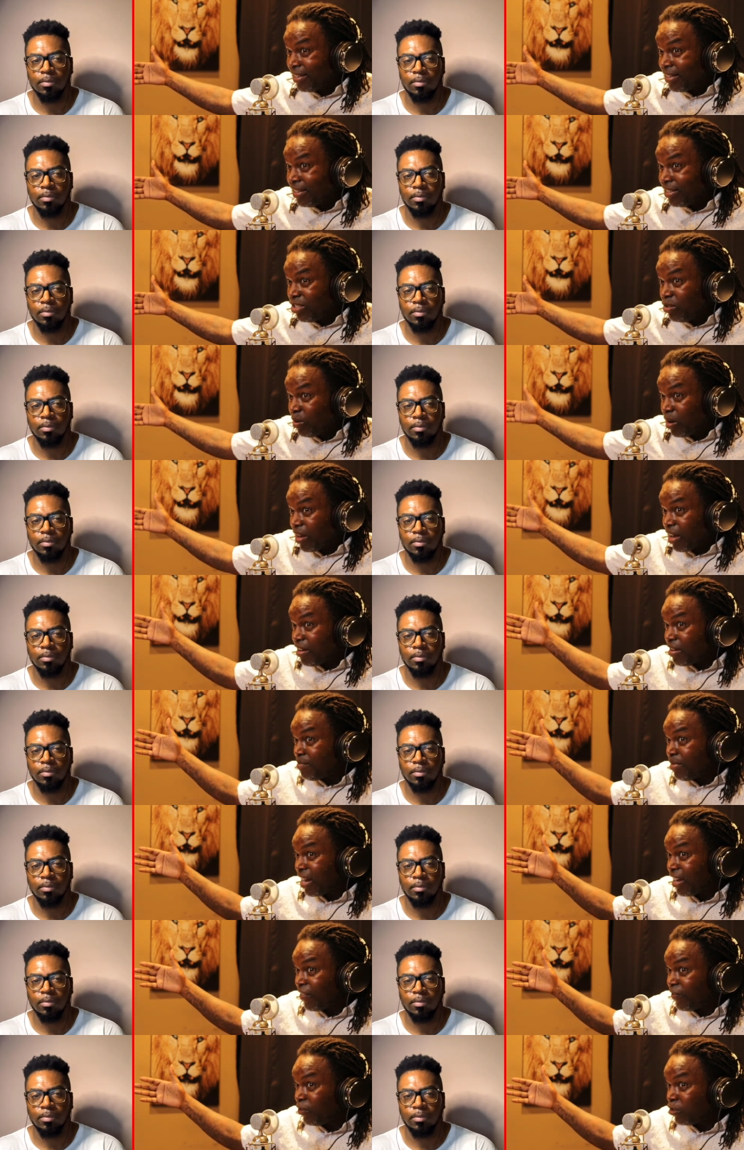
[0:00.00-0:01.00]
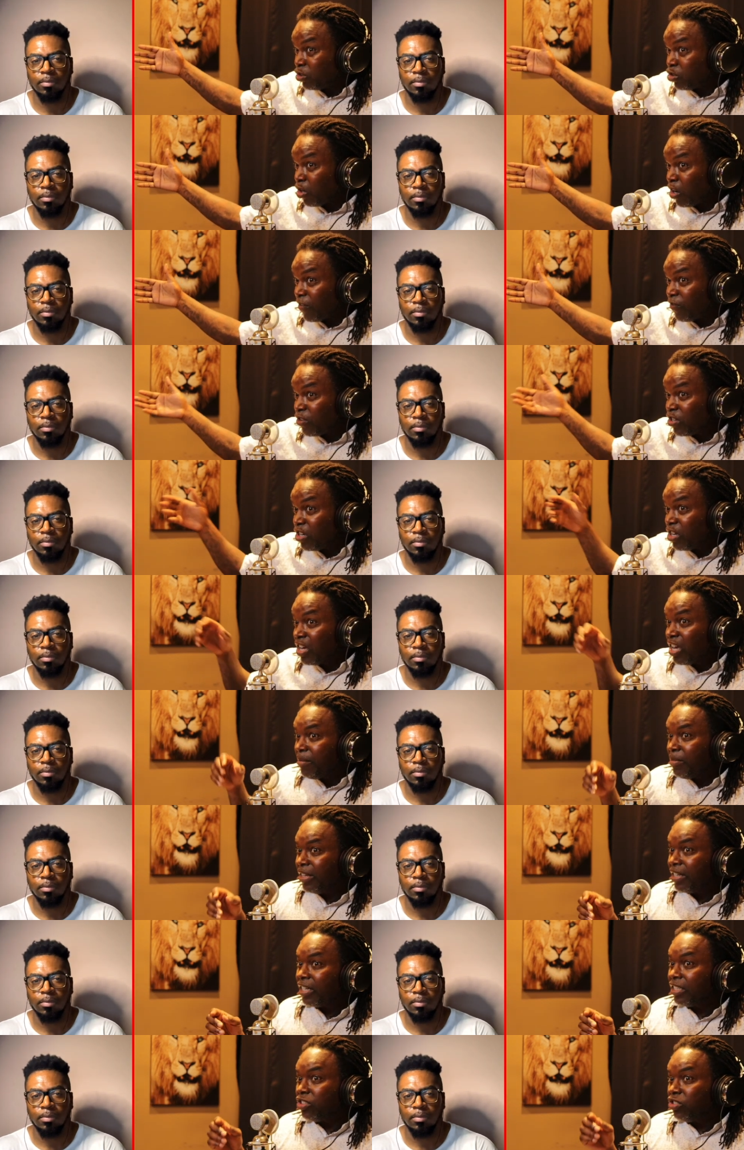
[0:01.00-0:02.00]
Speaker 1: You want everybody to feel sorry for you
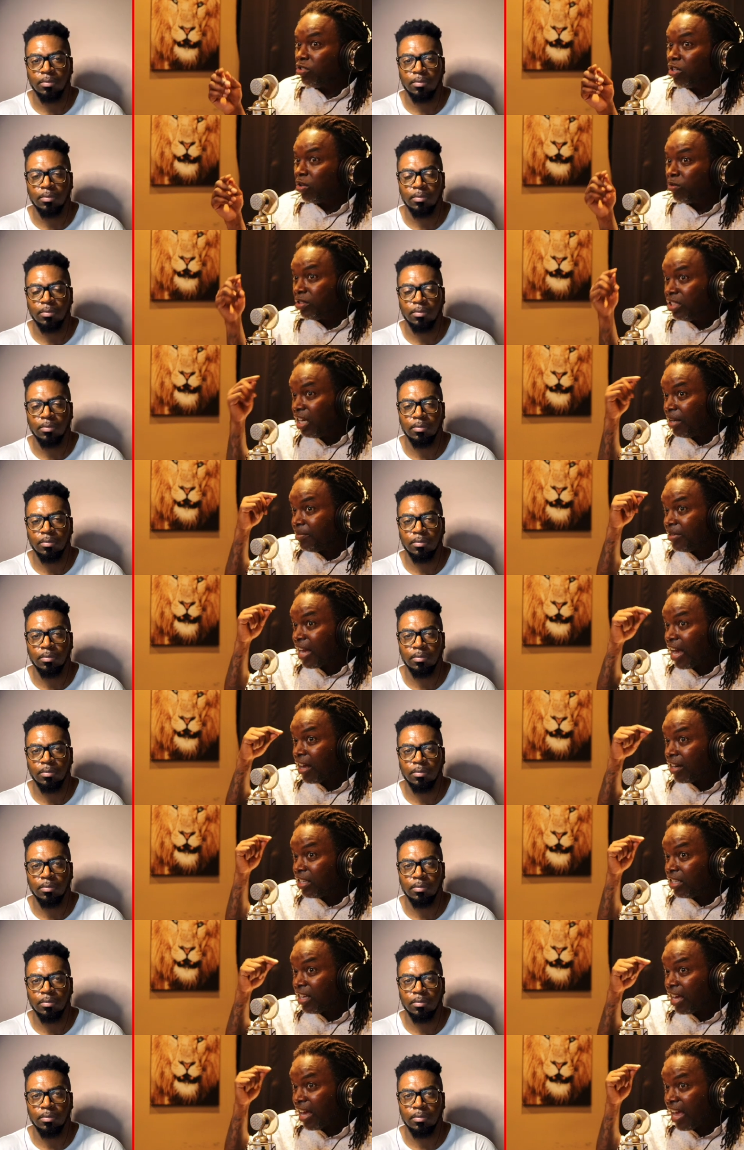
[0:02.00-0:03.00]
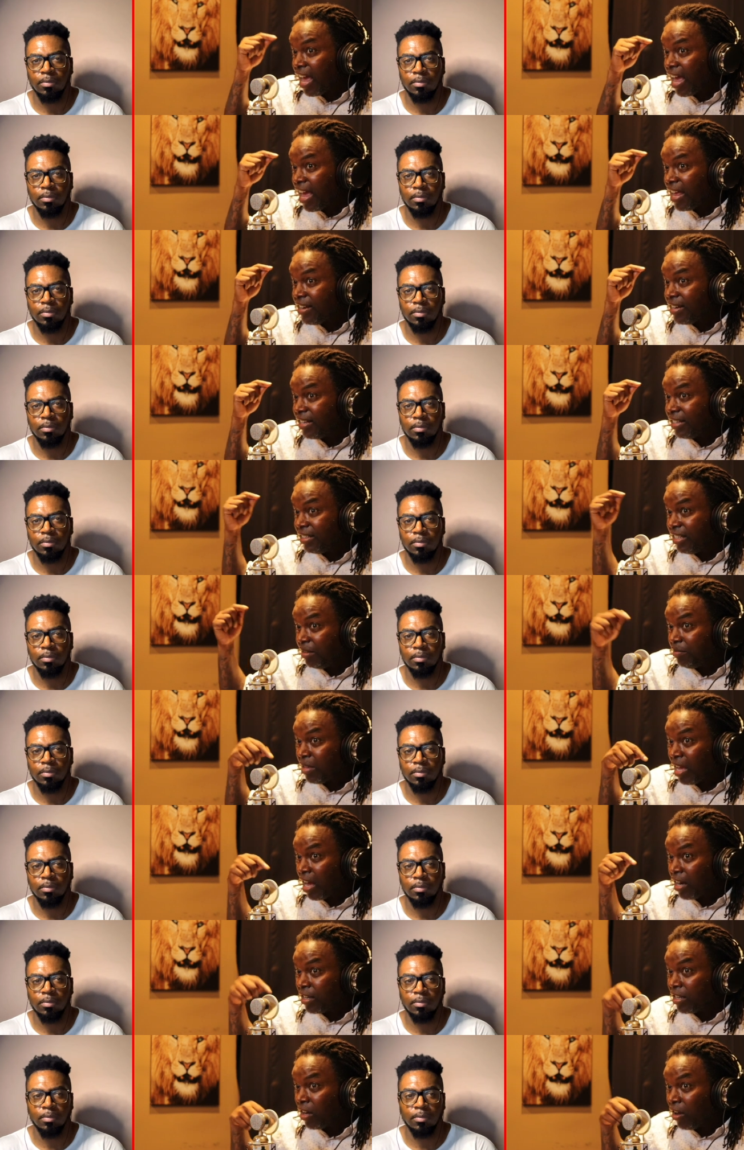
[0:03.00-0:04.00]
because you know deep down in your head and deep
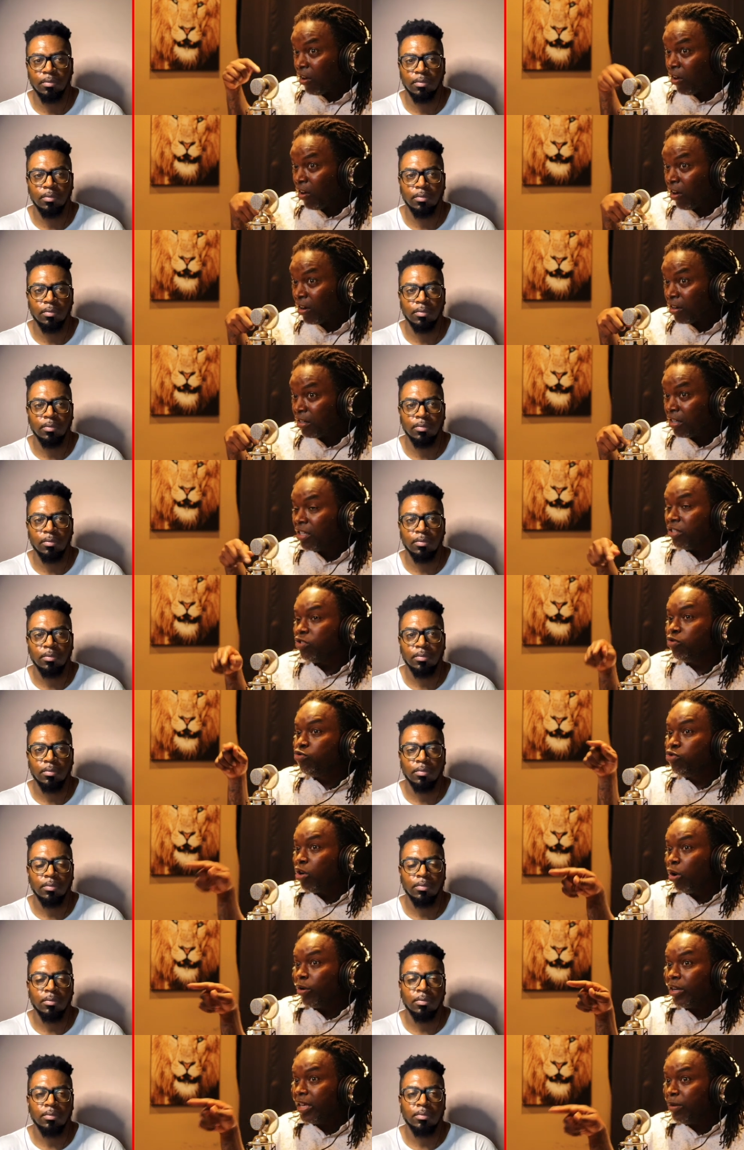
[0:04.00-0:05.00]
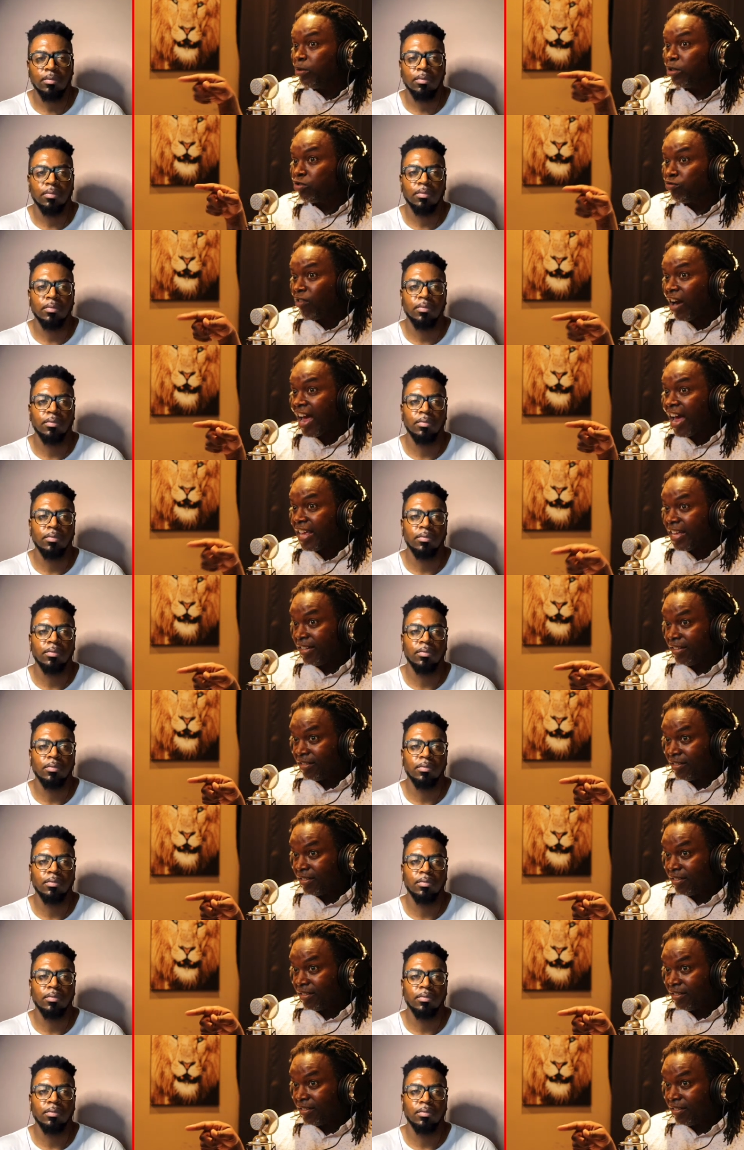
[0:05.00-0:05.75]
down in your heart, you know he was right.